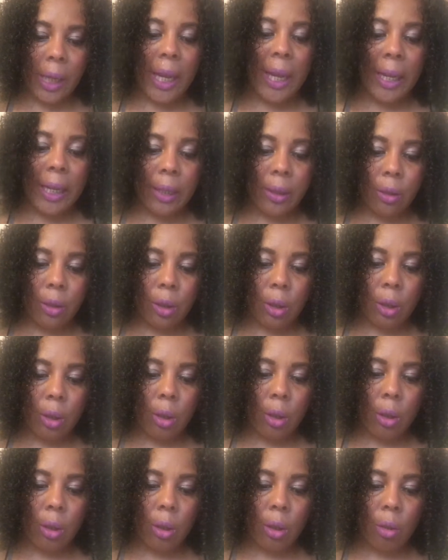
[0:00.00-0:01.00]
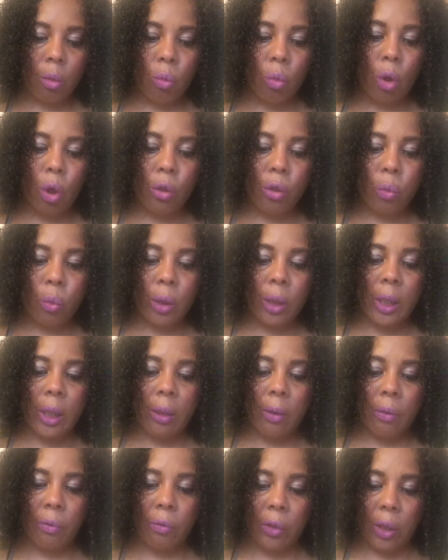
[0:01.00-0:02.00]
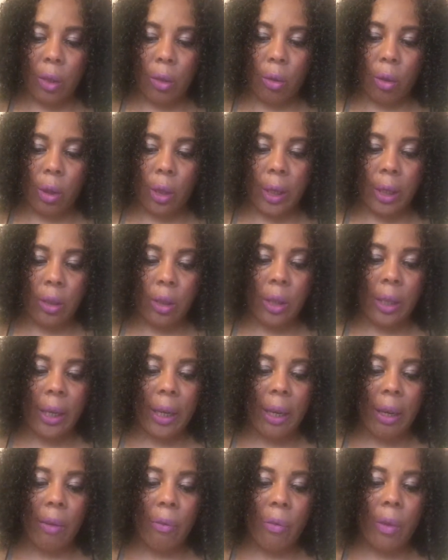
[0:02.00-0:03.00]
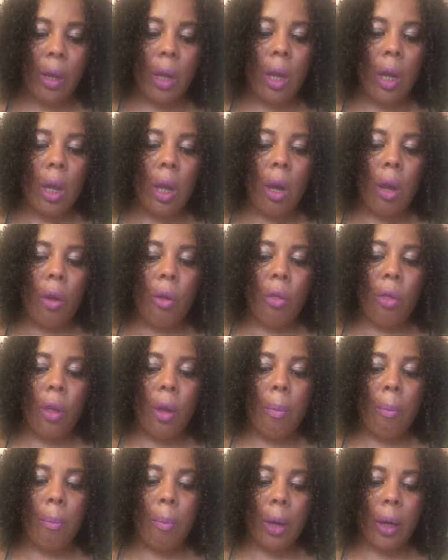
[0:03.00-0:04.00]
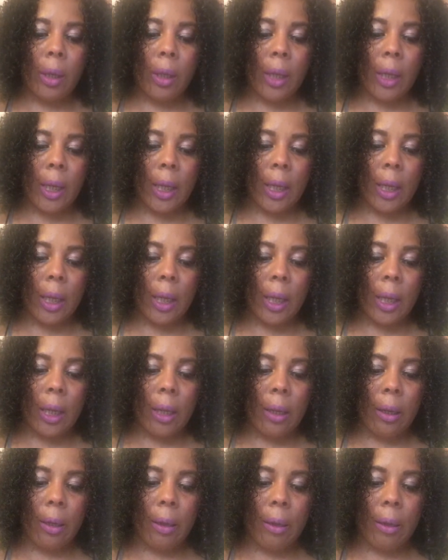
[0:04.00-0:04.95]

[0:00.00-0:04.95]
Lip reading: 8, what would it feel like to have the money?